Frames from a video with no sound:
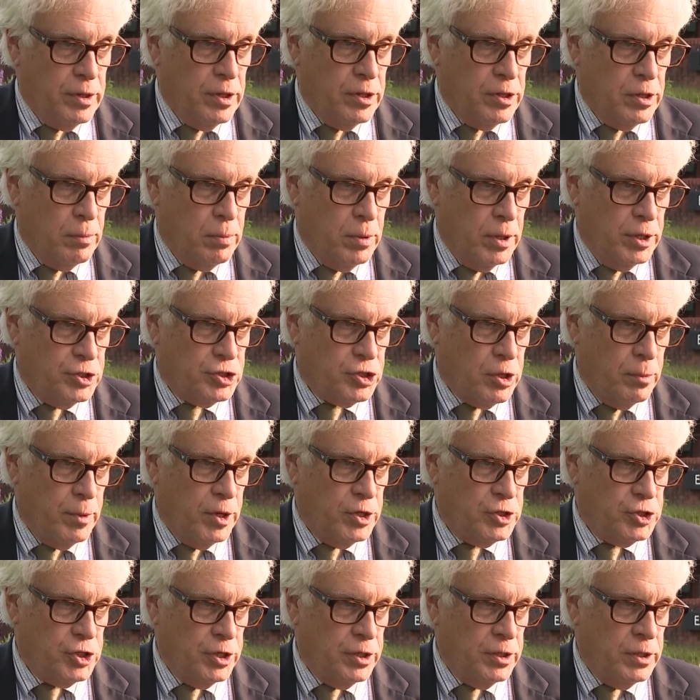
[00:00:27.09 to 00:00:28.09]
of the police
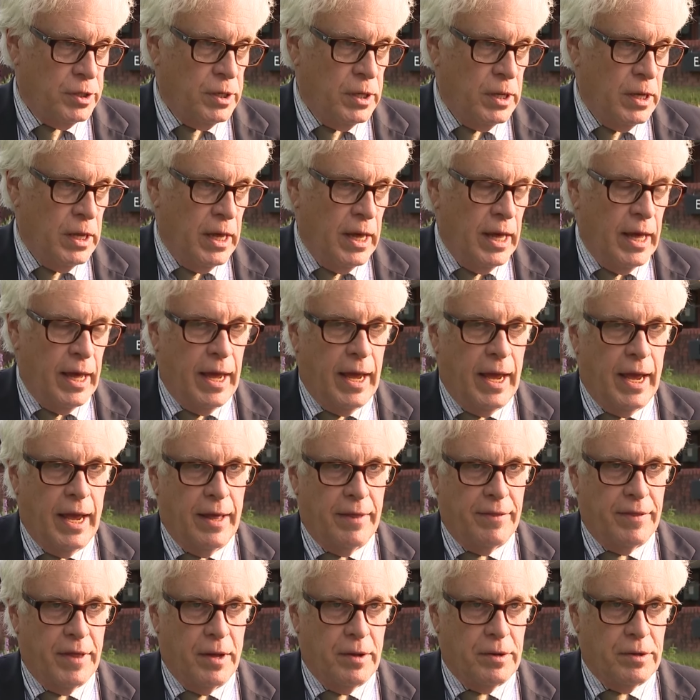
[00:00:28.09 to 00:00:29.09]
commission
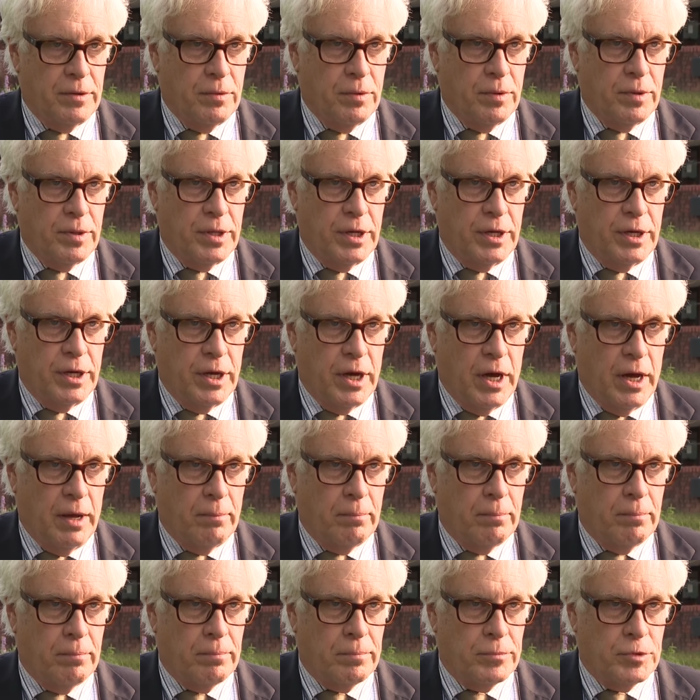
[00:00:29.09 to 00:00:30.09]
and then the
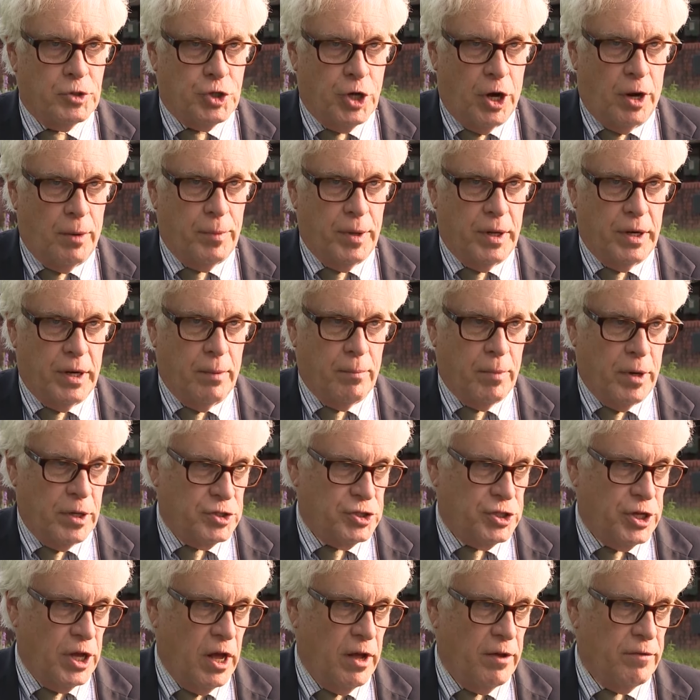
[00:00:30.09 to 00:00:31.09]
um, chairman and
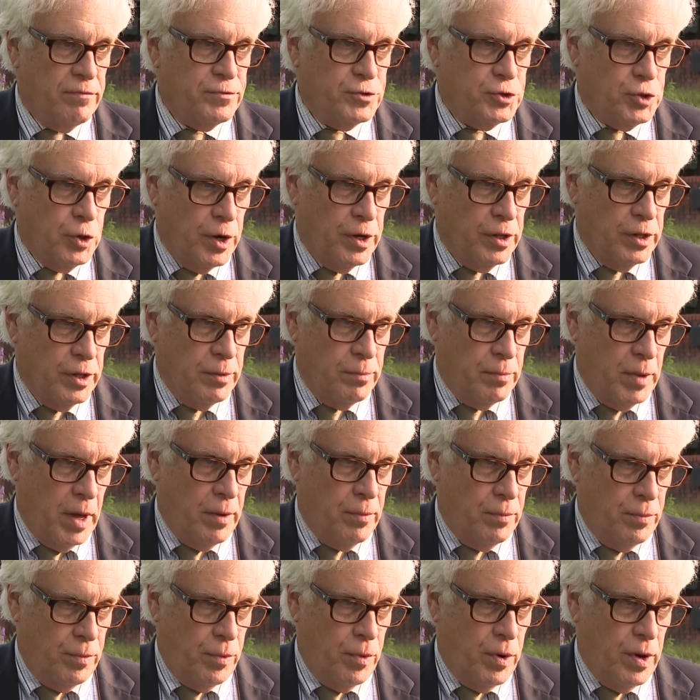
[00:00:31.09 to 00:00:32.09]
myself jointly
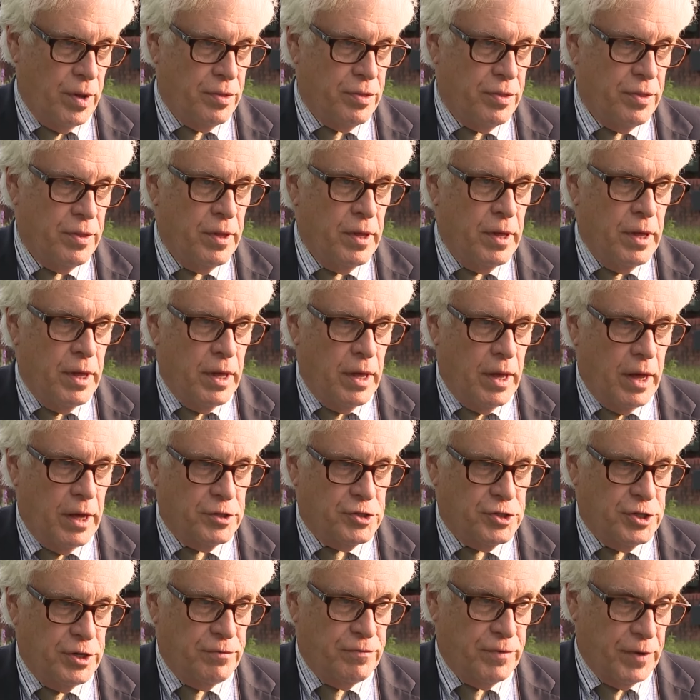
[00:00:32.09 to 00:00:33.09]
met with uh,
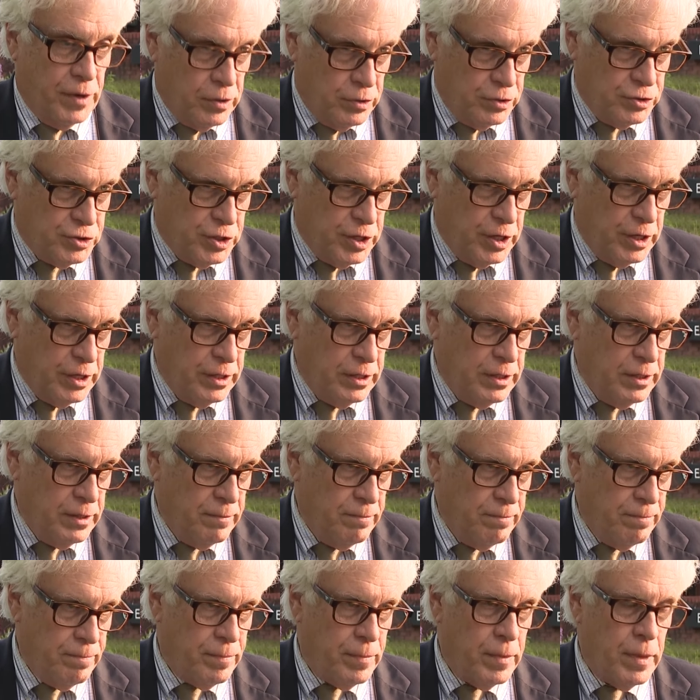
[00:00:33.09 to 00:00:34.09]
Chief Finkelstein,
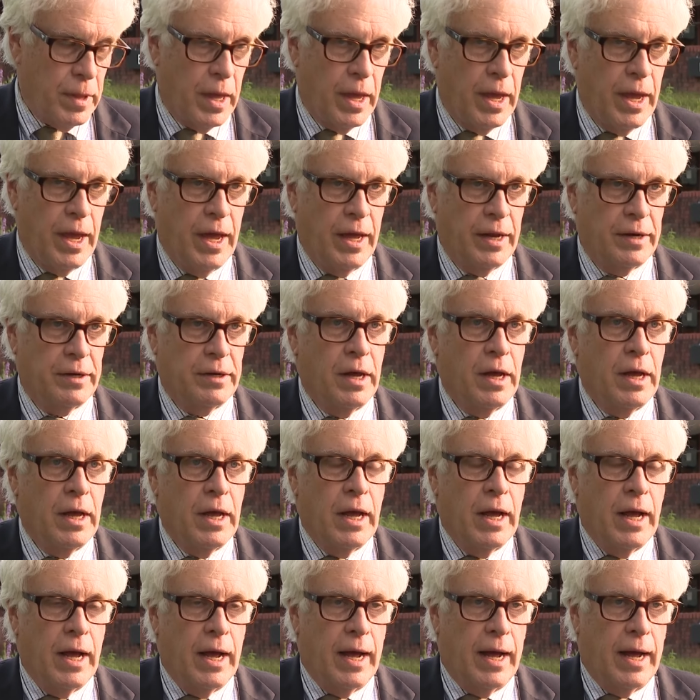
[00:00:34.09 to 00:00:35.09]
and
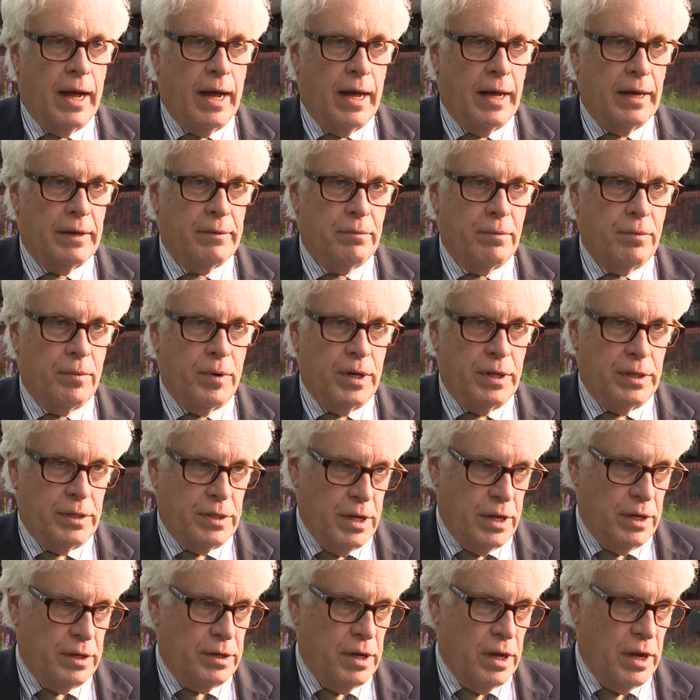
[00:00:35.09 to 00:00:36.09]
uh, we
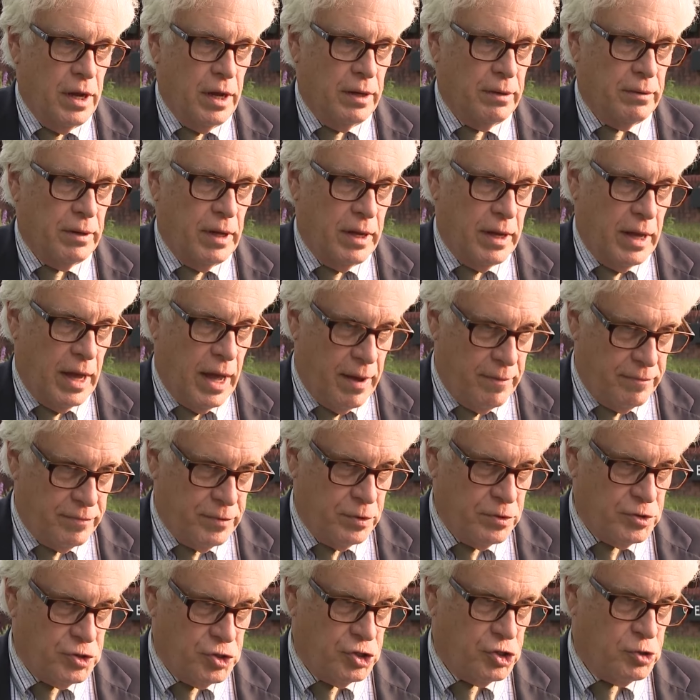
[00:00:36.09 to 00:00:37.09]
did uh, have
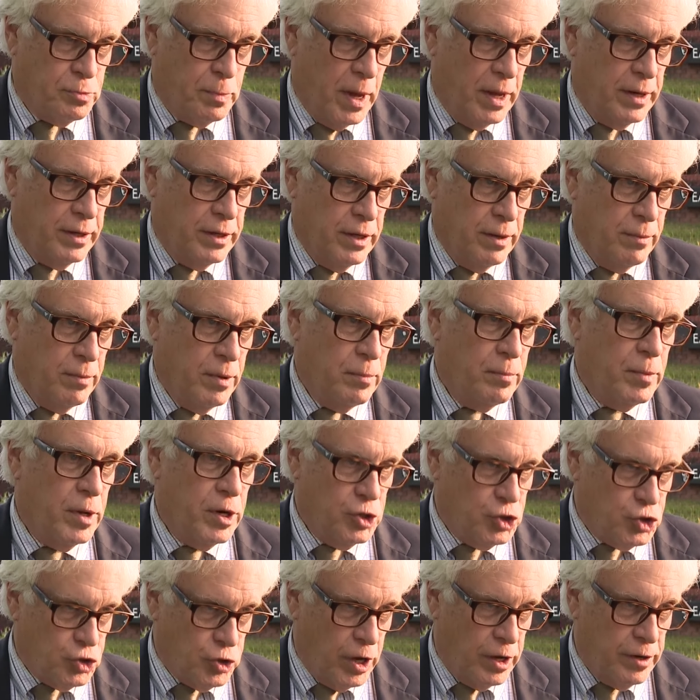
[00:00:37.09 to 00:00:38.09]
to suspend him
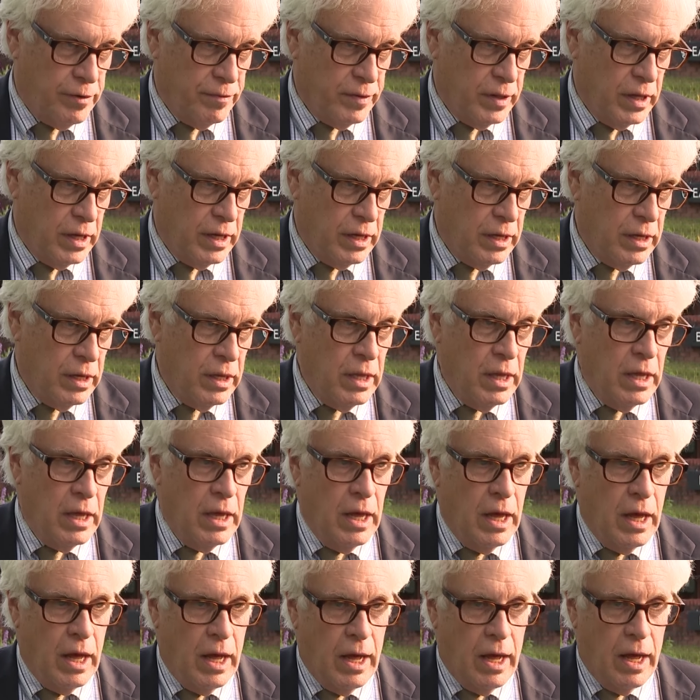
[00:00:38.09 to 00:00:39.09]
administratively
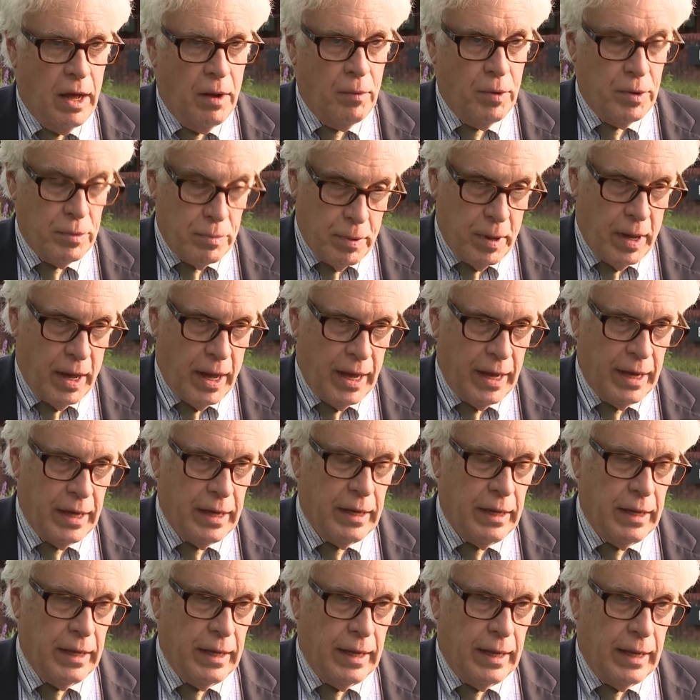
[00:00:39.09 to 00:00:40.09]
uh, with pay
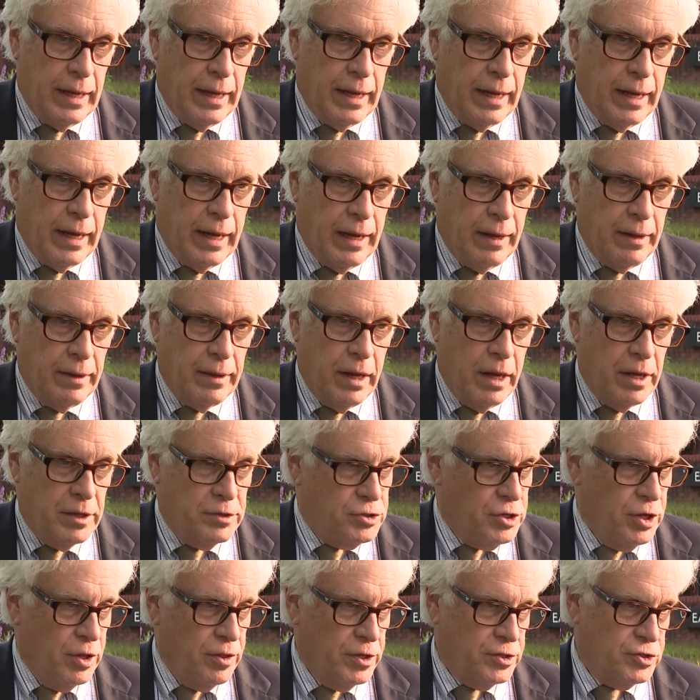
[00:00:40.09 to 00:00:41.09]
uh,
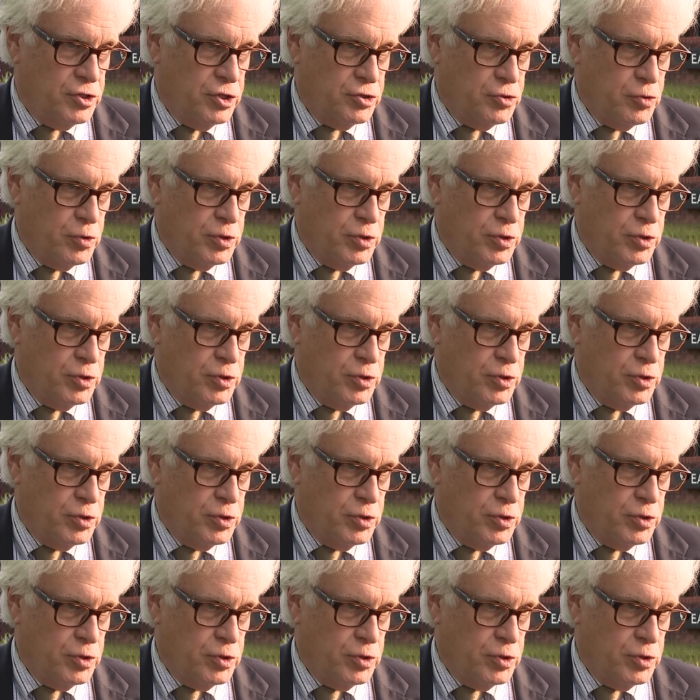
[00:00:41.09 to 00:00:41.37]
until this is